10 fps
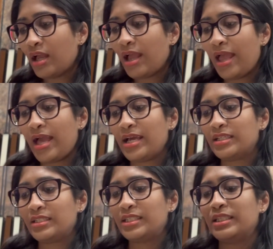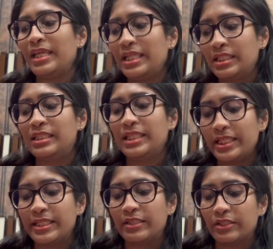and it
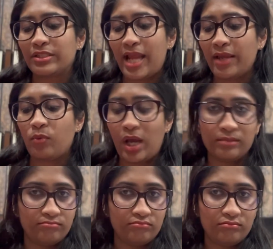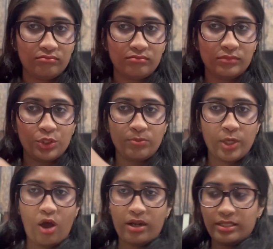did look like one, to be
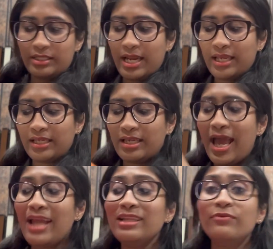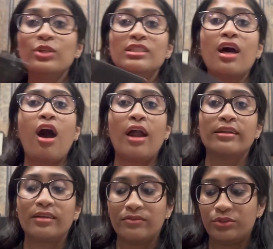honest. And it was a
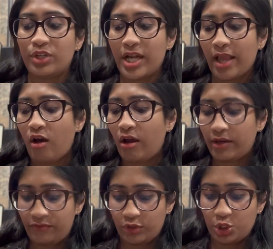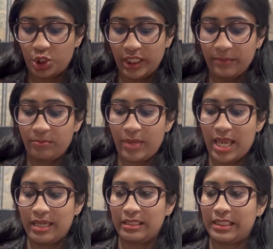hardcover, and I got it for cheap,
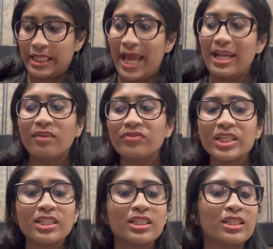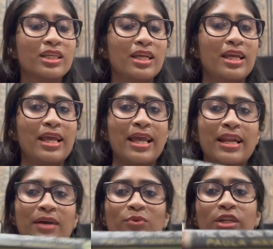and I loved it,
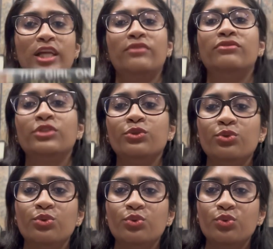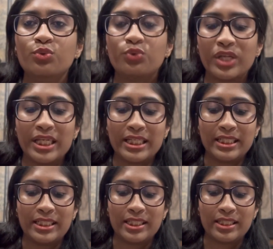and I would love to read
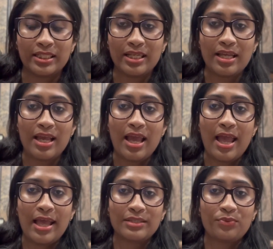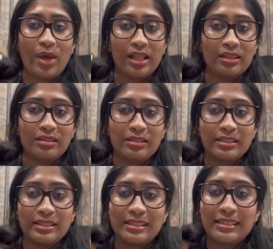it as well.
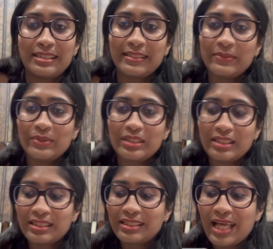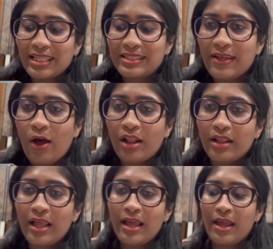So that's all
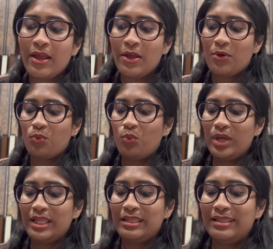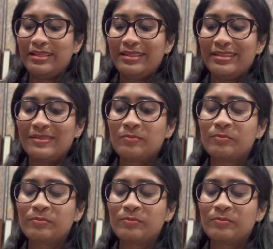with the